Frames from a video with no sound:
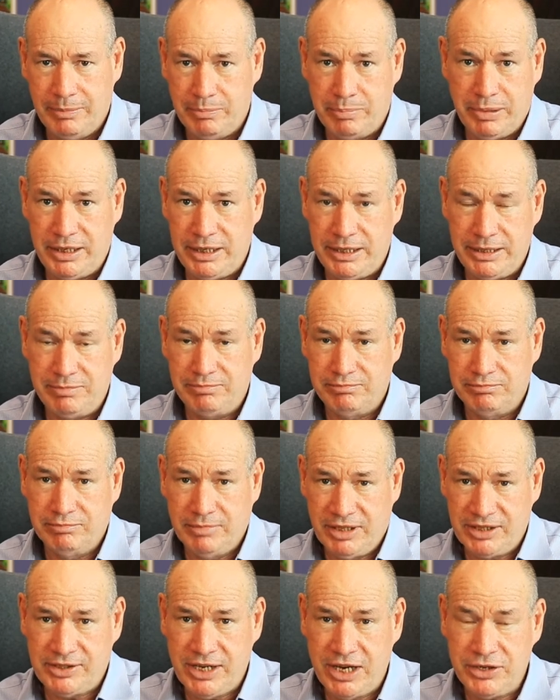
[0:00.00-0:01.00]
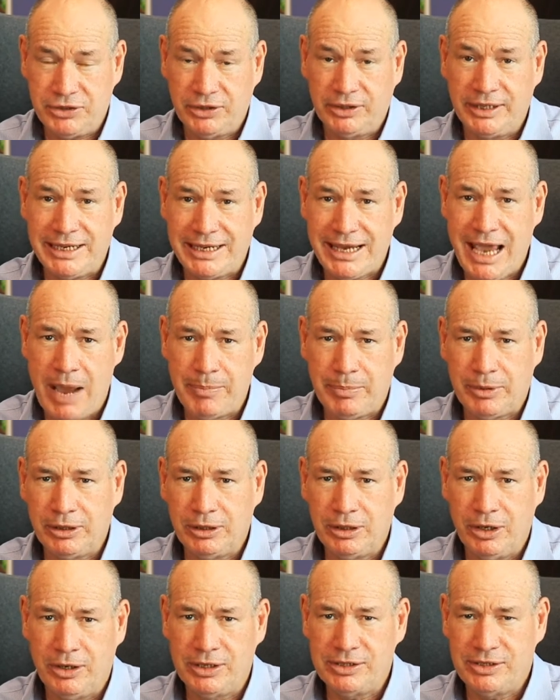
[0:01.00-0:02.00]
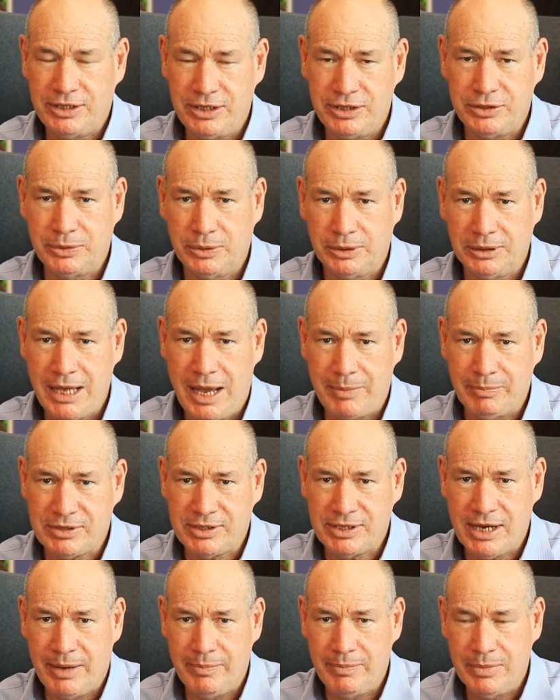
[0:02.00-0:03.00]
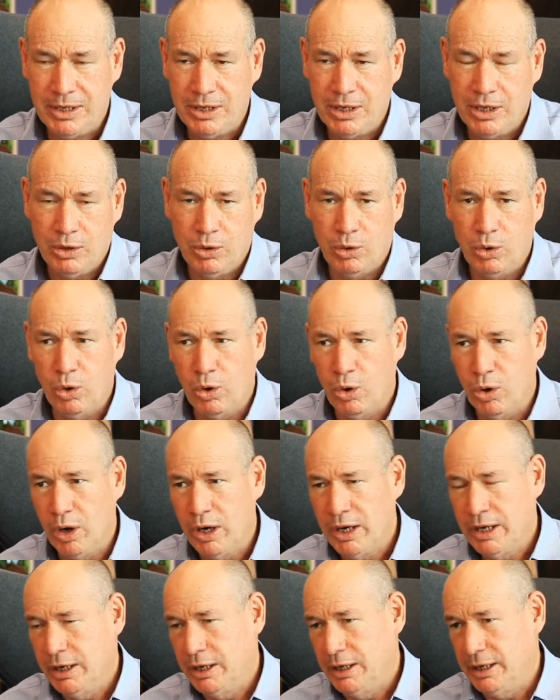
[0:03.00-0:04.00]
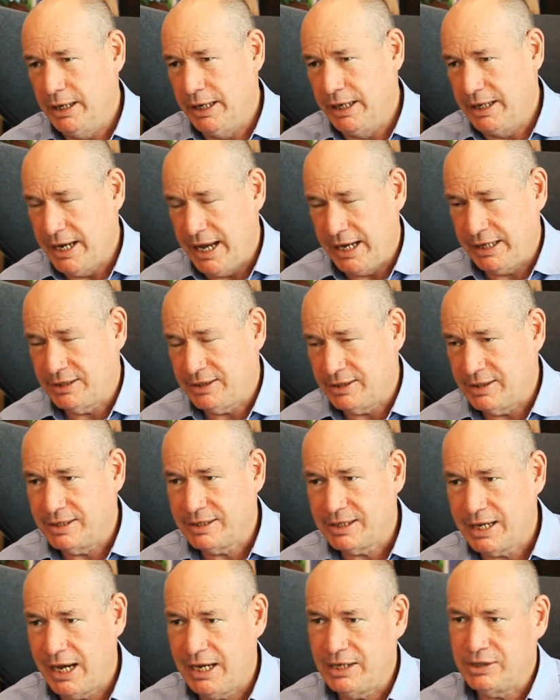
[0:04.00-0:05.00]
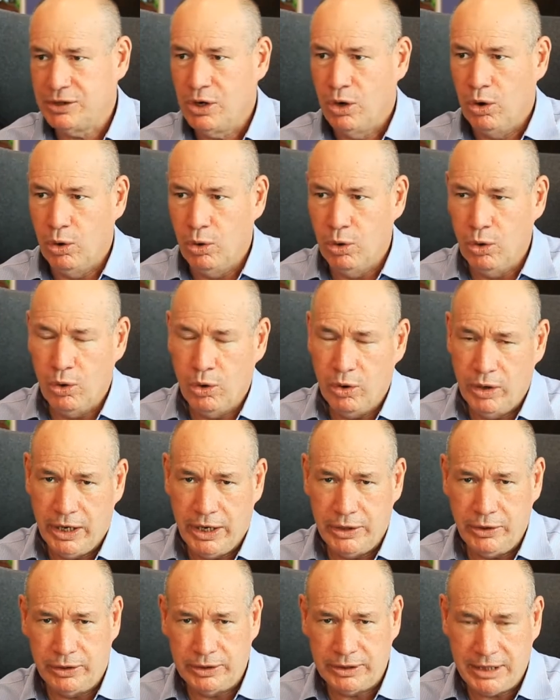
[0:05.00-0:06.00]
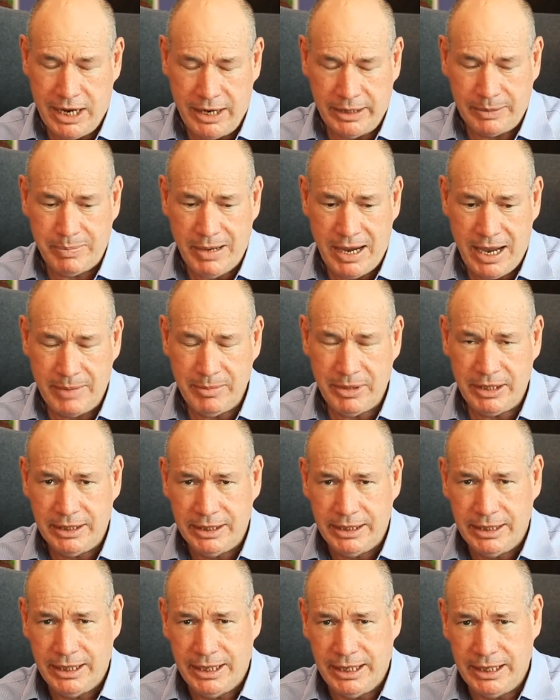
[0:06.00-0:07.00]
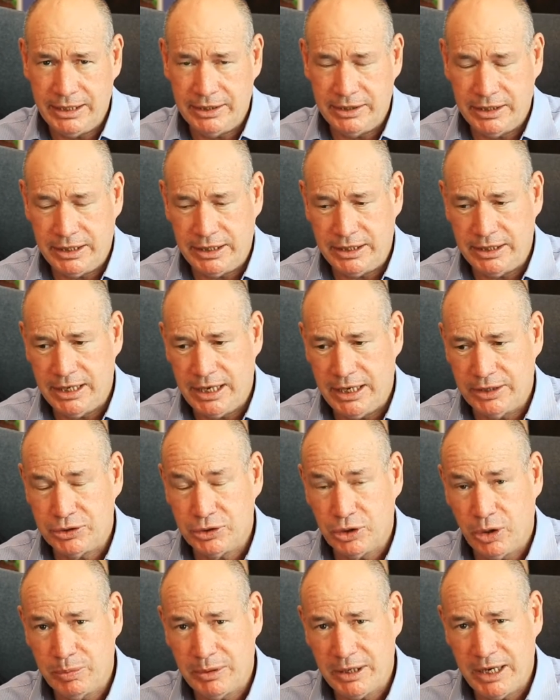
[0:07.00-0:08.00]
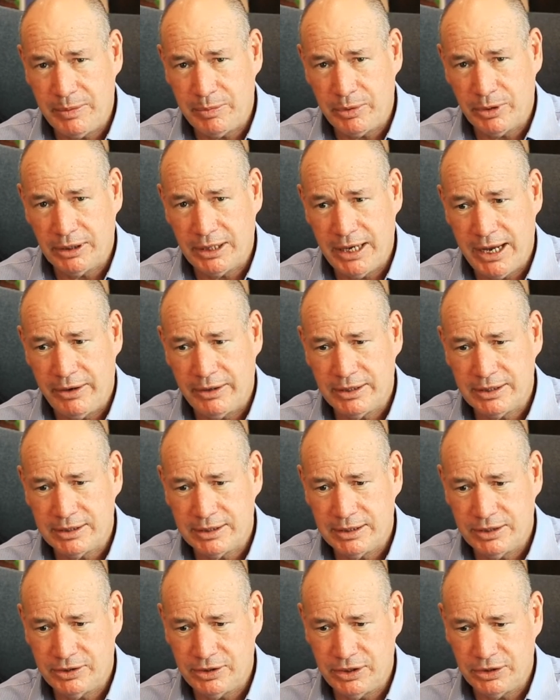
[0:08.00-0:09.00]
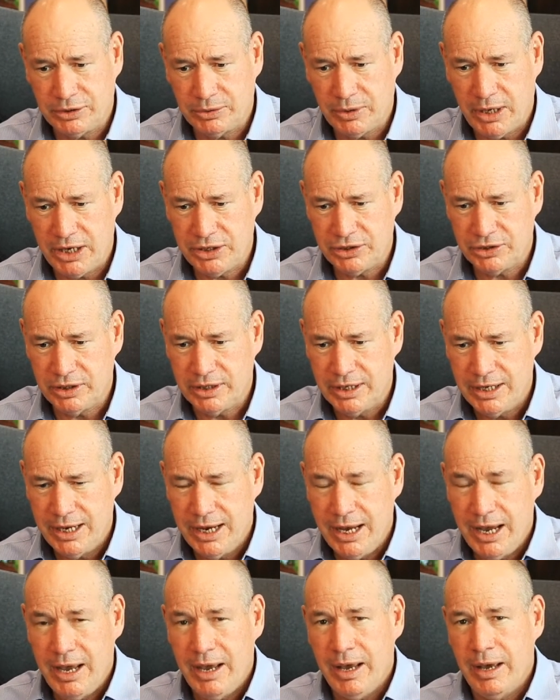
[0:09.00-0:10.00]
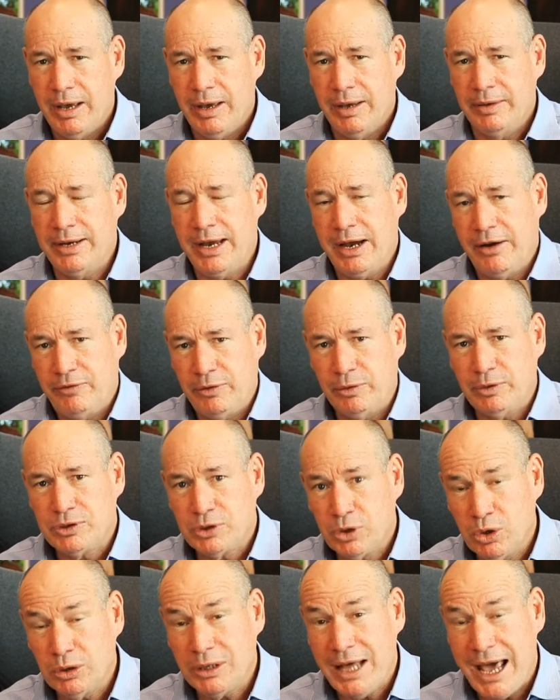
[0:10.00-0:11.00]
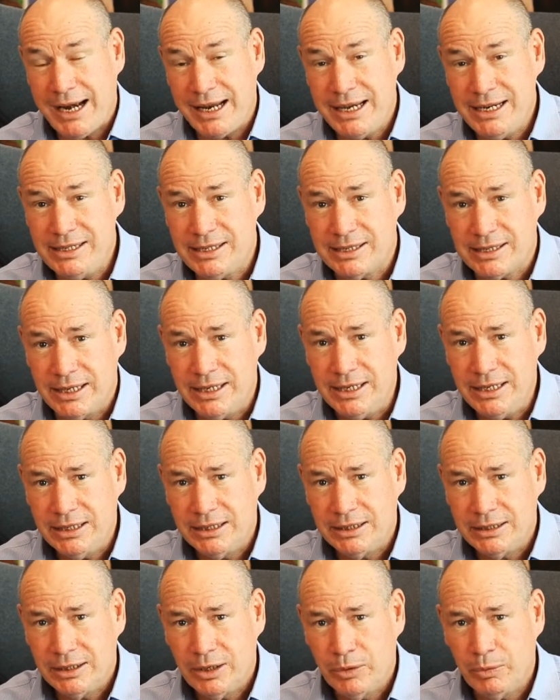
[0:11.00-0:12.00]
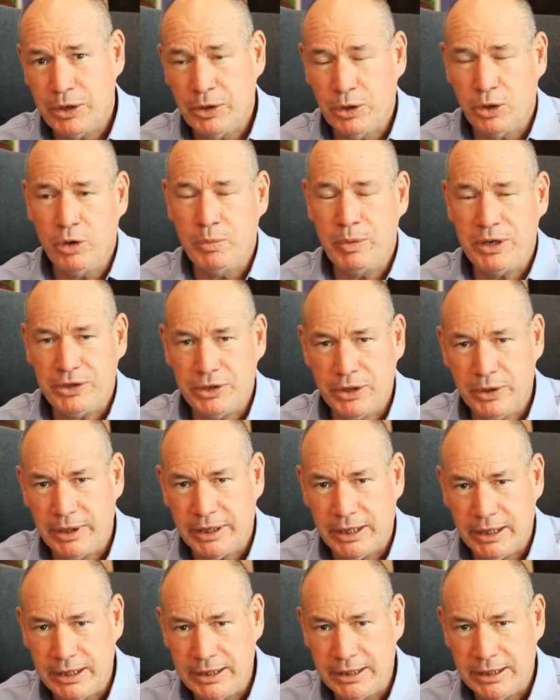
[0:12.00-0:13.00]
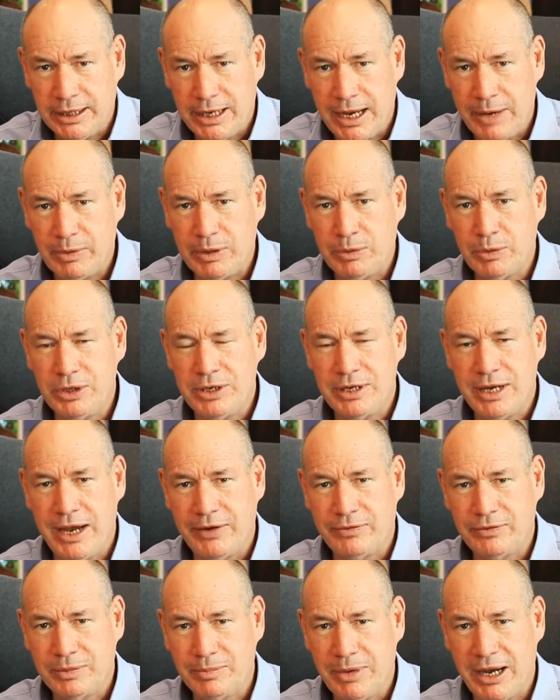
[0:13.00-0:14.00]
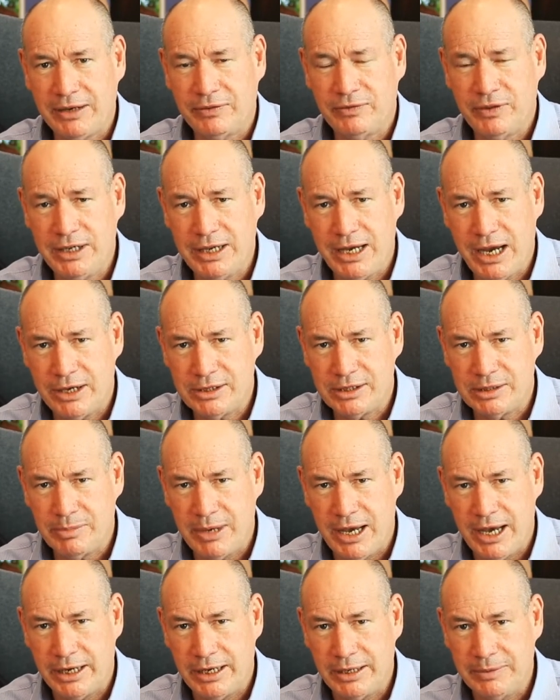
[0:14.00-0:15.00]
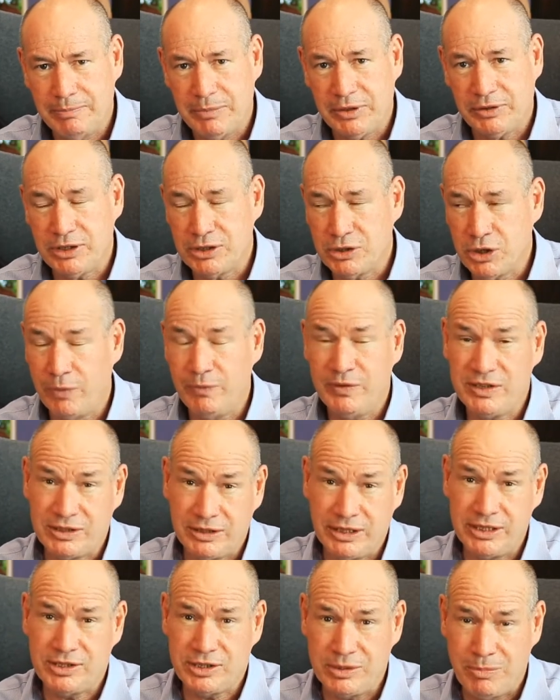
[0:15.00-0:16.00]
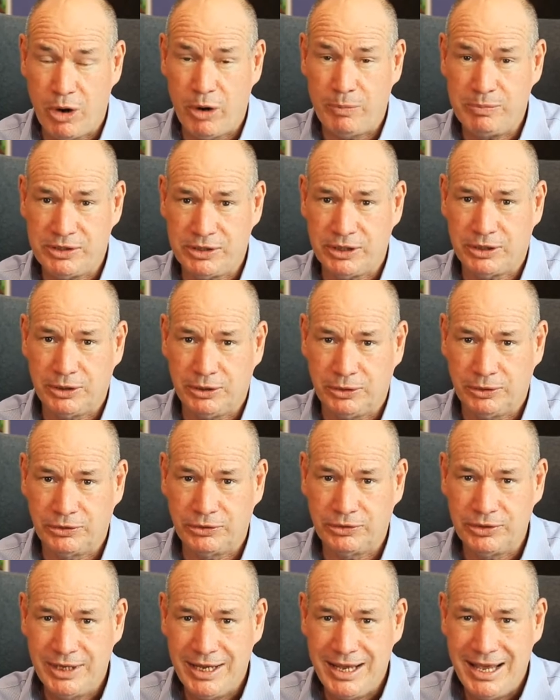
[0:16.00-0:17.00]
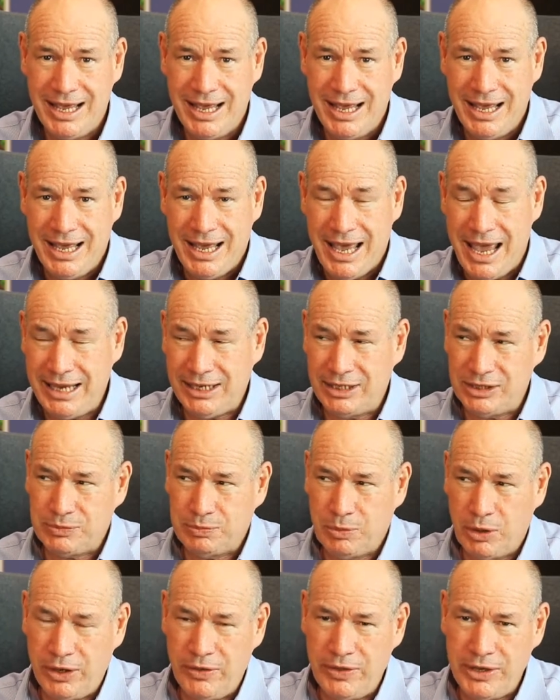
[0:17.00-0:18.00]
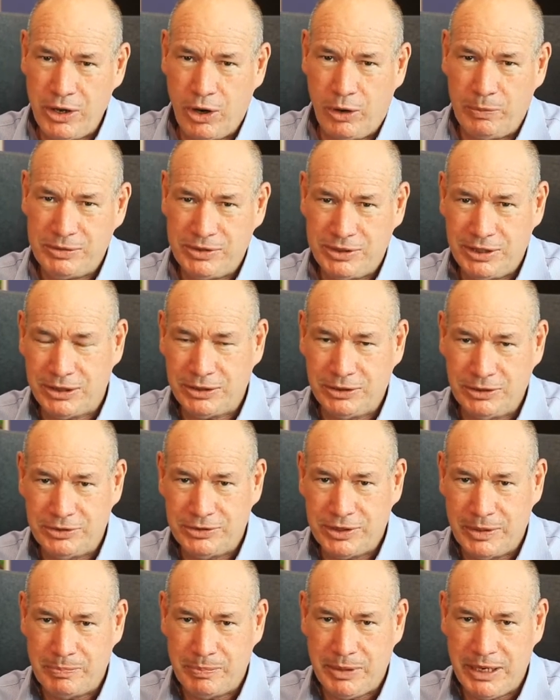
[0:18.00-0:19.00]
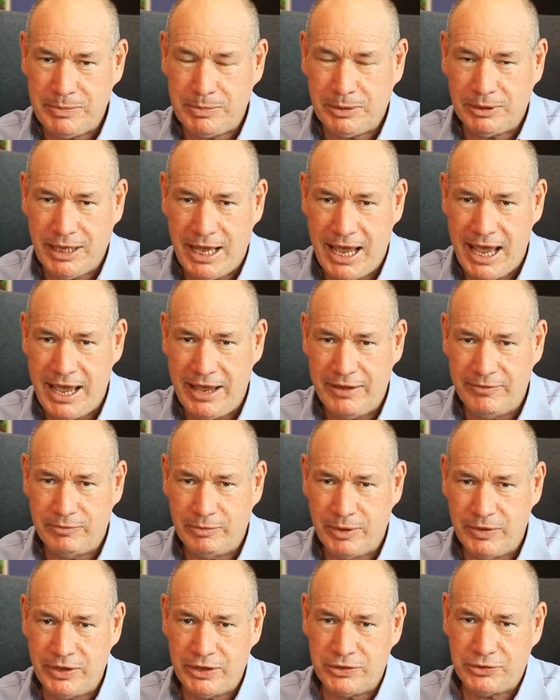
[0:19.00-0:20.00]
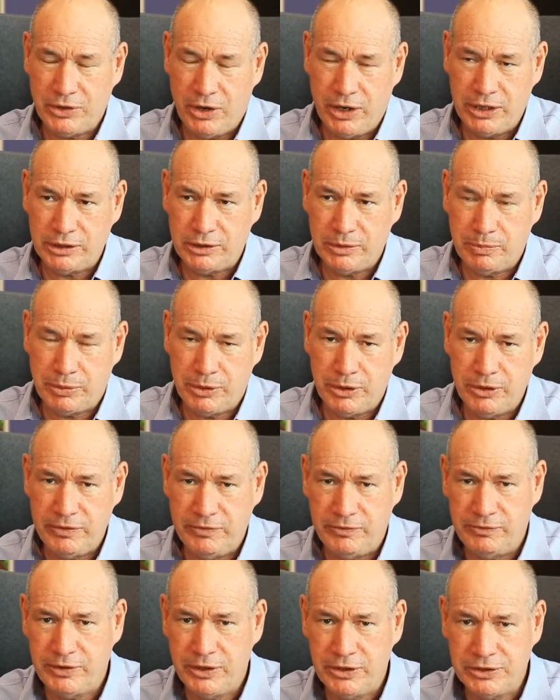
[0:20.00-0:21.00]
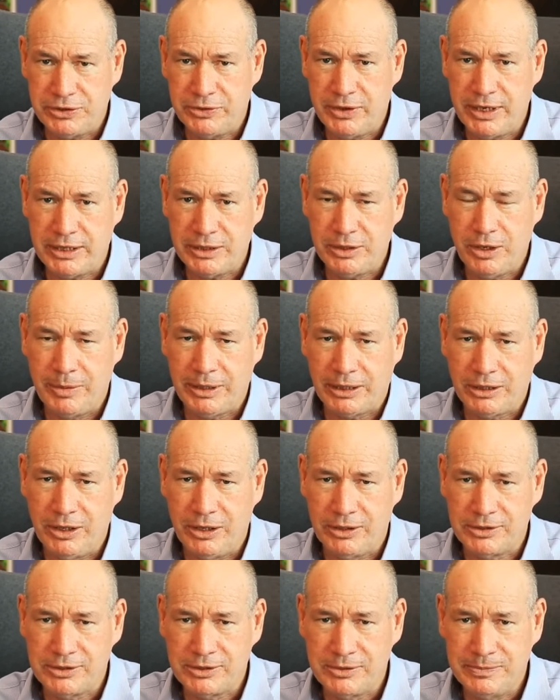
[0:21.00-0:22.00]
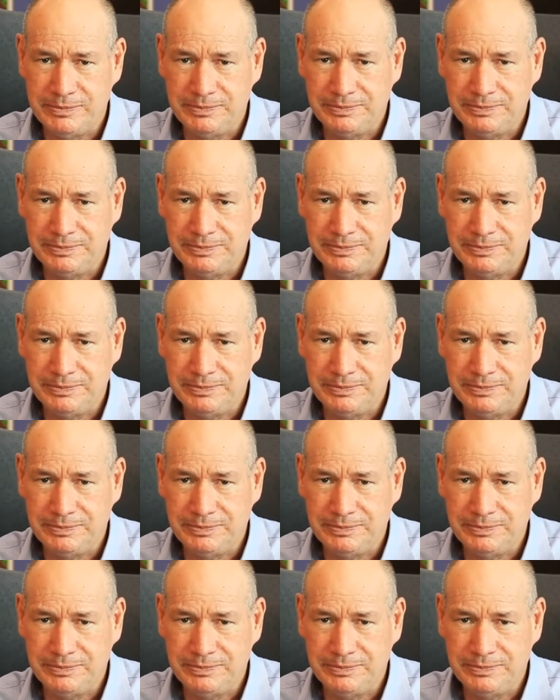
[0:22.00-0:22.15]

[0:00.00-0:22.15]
be essentially capitalised into a lump sum, or in Angus's case, or an ongoing payment in the JobKeeper allowance situation. Now, if it was all that easy, we'd all be doing it and we wouldn't have to make videos about it. But there's obviously some obstacles. Angus, what are the obstacles that people have when they're trying to prove future economic loss?